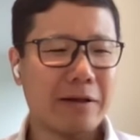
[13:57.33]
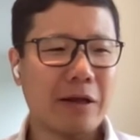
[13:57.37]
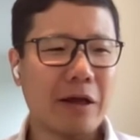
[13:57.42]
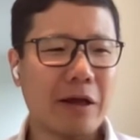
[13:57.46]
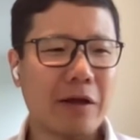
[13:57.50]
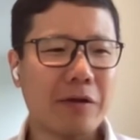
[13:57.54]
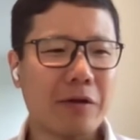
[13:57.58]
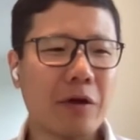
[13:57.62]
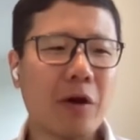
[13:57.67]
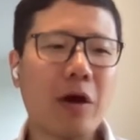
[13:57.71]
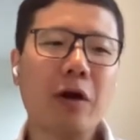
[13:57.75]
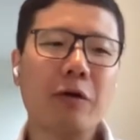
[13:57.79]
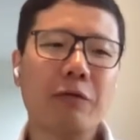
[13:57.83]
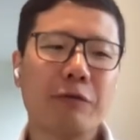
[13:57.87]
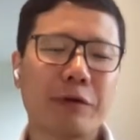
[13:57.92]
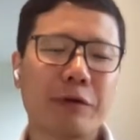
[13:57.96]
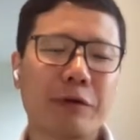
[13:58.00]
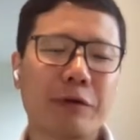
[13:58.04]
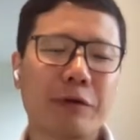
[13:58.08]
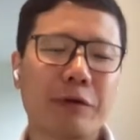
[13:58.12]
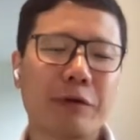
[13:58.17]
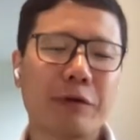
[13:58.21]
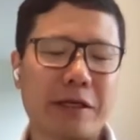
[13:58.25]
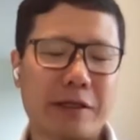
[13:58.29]
there are
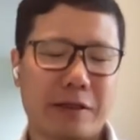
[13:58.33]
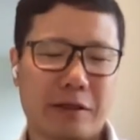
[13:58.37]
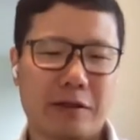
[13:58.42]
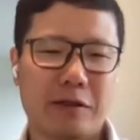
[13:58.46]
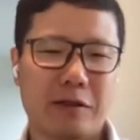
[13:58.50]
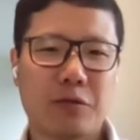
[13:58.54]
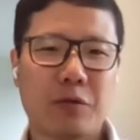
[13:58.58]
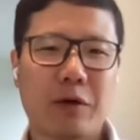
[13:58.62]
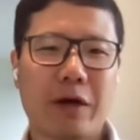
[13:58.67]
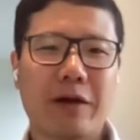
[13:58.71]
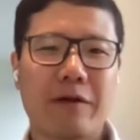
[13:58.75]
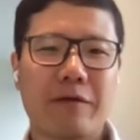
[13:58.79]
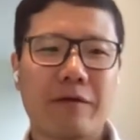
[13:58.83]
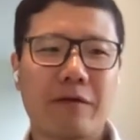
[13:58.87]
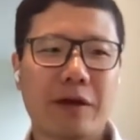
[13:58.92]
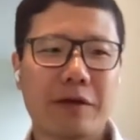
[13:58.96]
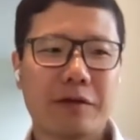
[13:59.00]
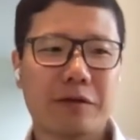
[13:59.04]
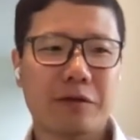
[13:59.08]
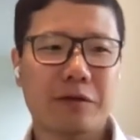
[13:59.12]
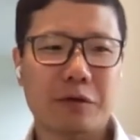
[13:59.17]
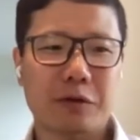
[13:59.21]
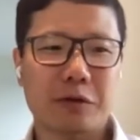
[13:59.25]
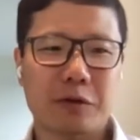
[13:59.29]
reasons why
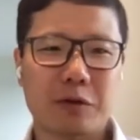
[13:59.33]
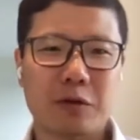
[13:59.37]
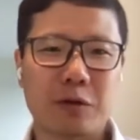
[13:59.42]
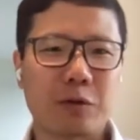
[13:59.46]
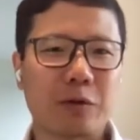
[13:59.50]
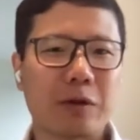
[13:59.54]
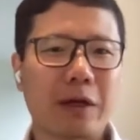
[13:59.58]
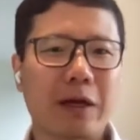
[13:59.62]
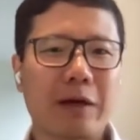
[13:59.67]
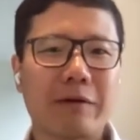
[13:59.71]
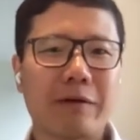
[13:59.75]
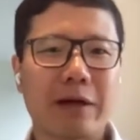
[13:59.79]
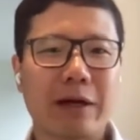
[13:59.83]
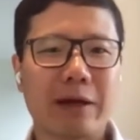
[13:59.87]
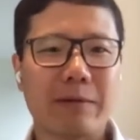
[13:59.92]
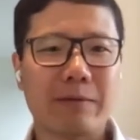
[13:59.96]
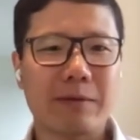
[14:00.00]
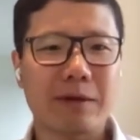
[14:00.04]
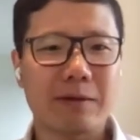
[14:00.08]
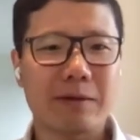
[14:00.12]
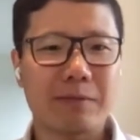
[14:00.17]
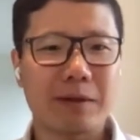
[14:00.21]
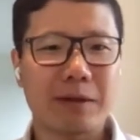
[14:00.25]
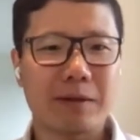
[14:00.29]
investors do that,
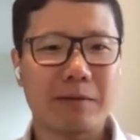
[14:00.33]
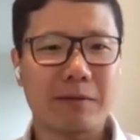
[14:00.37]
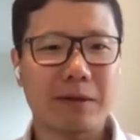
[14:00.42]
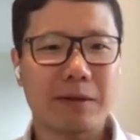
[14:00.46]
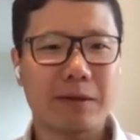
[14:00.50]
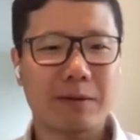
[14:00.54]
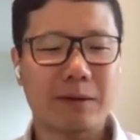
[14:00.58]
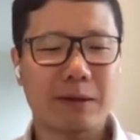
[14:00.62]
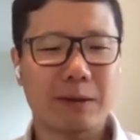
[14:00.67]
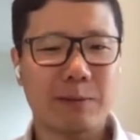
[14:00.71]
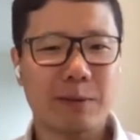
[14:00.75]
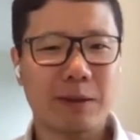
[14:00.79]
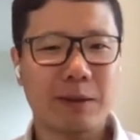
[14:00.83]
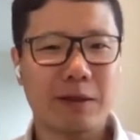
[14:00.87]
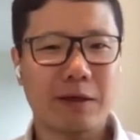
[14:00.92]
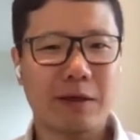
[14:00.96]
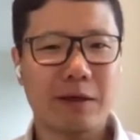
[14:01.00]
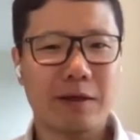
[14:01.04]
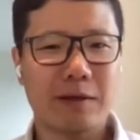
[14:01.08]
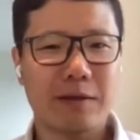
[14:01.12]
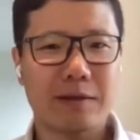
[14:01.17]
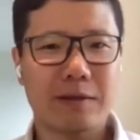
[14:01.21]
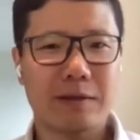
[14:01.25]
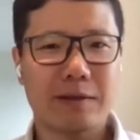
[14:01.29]
right? I mean,
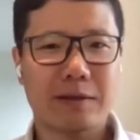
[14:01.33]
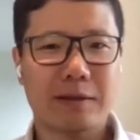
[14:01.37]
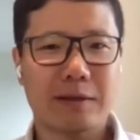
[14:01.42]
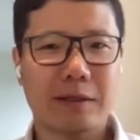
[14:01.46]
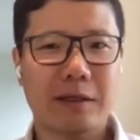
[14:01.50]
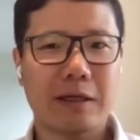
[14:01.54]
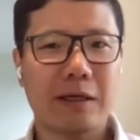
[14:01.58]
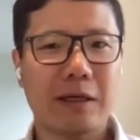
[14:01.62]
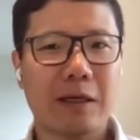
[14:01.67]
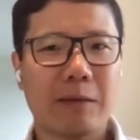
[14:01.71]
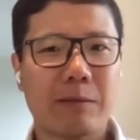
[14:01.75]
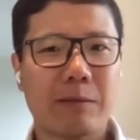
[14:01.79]
because